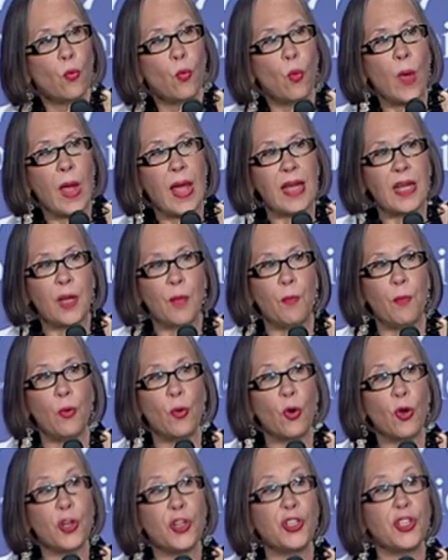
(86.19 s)
When
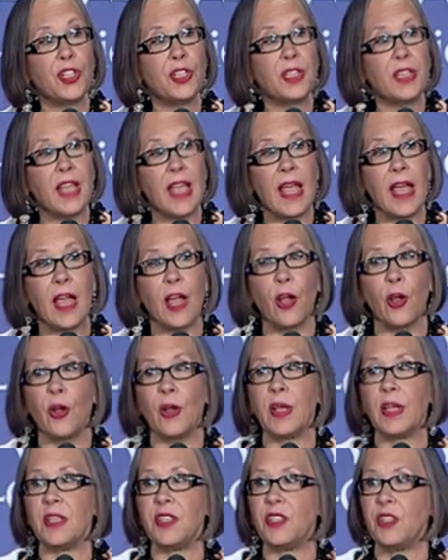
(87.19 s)
abortion care
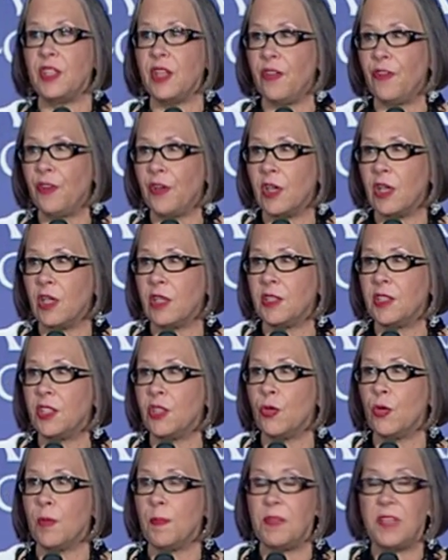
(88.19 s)
is difficult
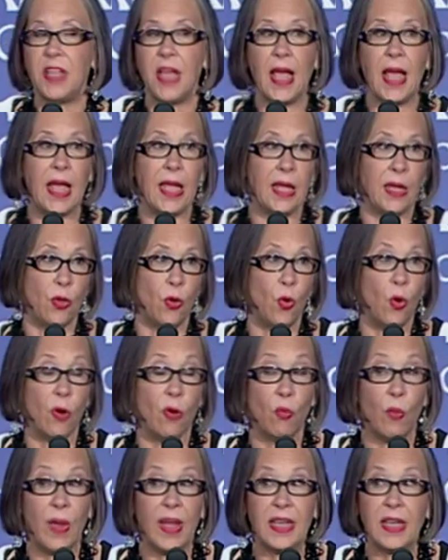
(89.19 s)
to obtain or
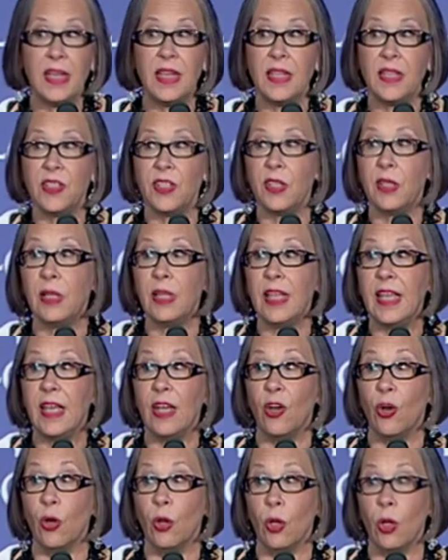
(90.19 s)
when it is
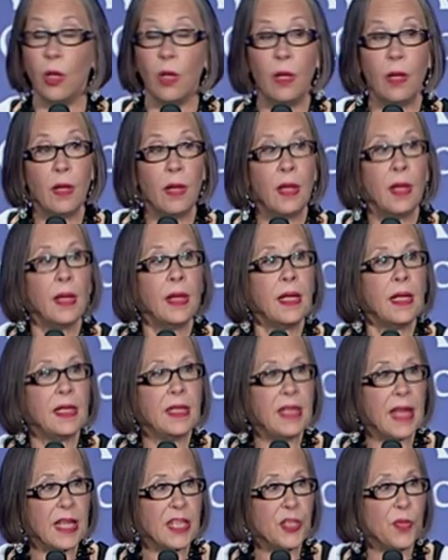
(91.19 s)
illegal,
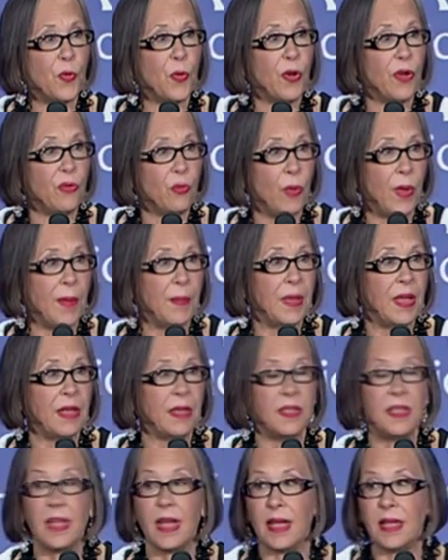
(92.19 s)
desperate
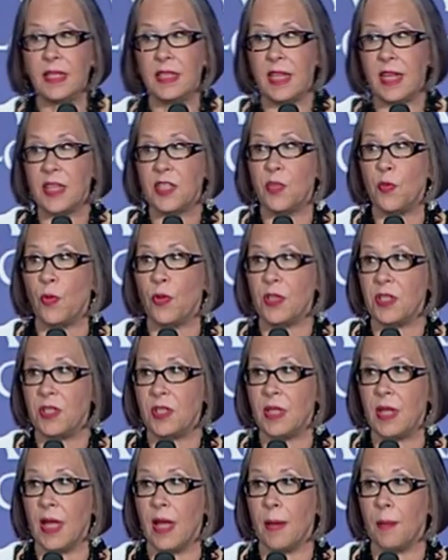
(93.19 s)
women take desperate
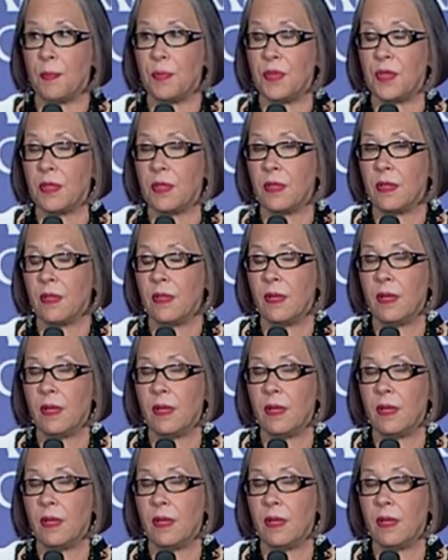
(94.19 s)
steps.